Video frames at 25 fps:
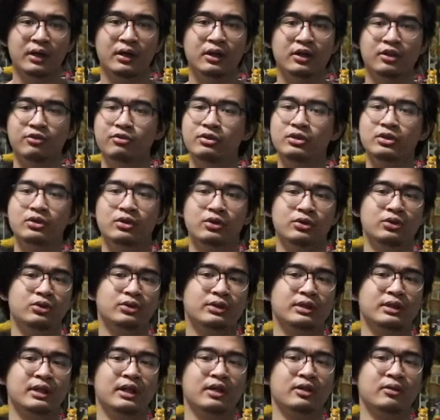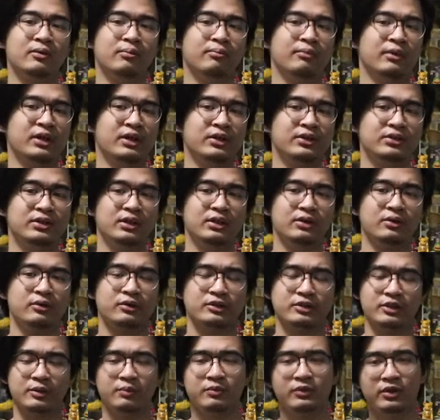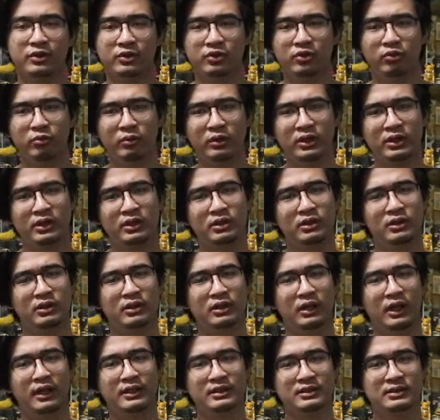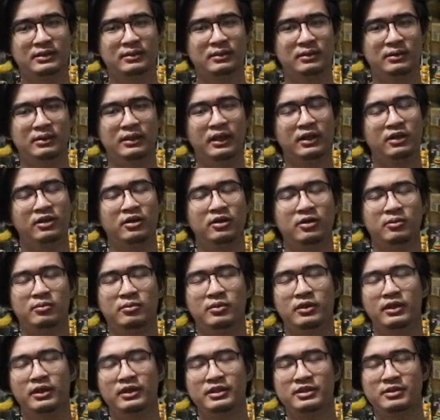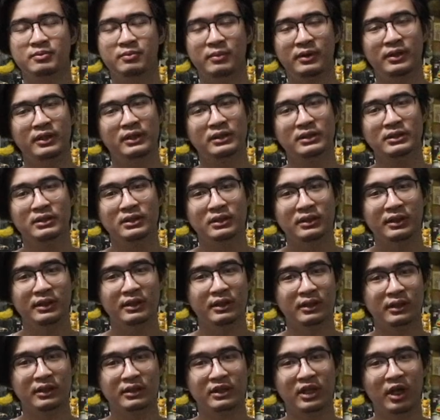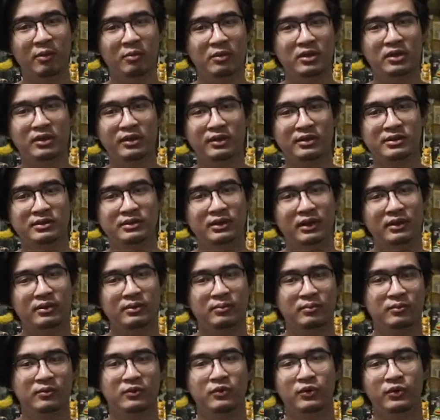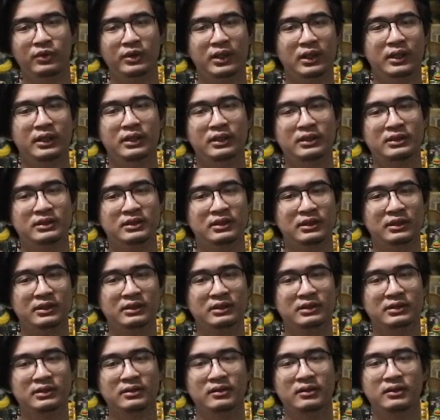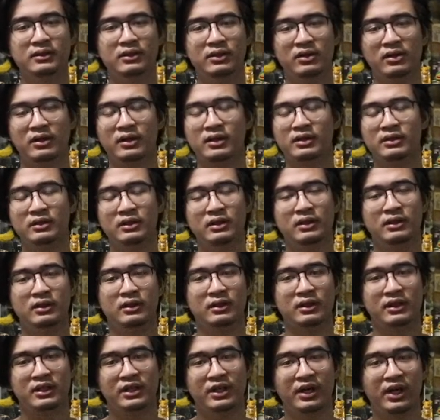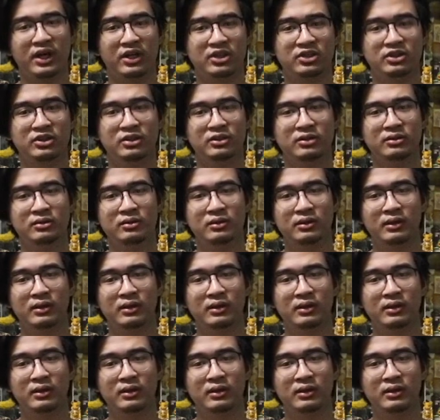Even though you can like melt it or something to make it take up less space, the chemicals that releases during the reaction